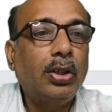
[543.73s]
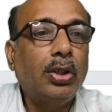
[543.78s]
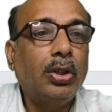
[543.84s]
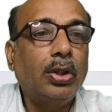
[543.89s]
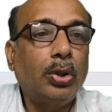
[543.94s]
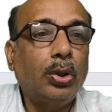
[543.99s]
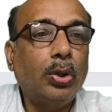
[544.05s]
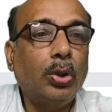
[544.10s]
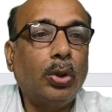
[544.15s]

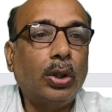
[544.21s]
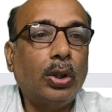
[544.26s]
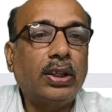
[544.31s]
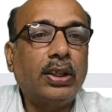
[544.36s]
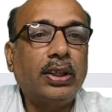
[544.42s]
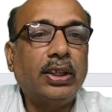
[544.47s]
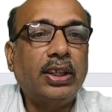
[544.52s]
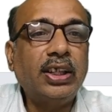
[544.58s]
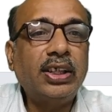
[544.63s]
Note,
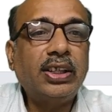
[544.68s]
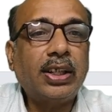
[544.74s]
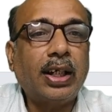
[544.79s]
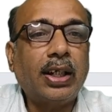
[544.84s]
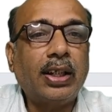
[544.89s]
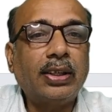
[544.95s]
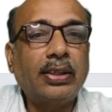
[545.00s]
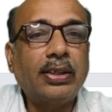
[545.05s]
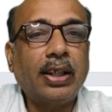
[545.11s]
these
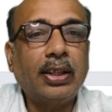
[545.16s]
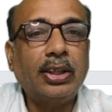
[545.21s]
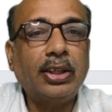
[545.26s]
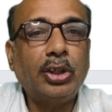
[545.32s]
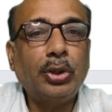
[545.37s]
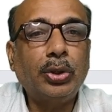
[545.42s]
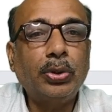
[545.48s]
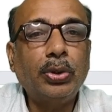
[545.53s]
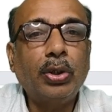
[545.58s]
cards are
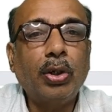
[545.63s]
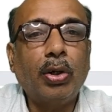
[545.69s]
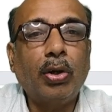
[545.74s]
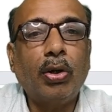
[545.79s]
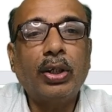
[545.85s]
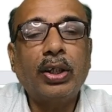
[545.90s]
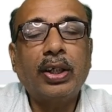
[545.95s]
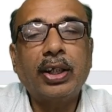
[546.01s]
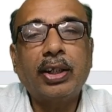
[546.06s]
issued
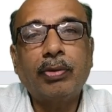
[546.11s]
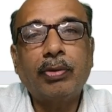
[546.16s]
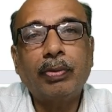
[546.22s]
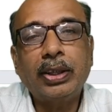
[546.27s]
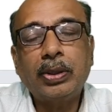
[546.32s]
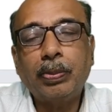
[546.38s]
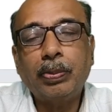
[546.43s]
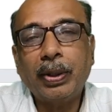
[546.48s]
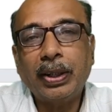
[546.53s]
on
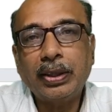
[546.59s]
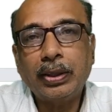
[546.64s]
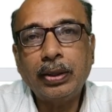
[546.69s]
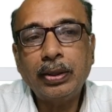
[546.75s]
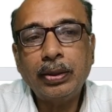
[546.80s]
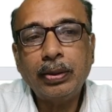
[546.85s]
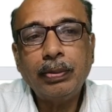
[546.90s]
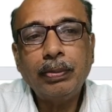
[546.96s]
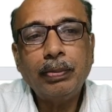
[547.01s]
request by
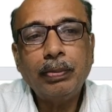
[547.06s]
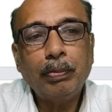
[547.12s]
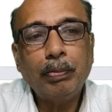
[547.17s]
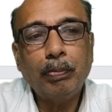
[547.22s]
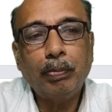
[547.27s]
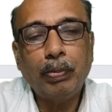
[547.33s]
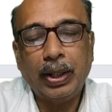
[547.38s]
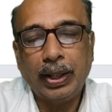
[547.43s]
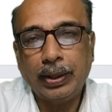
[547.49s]
the bank.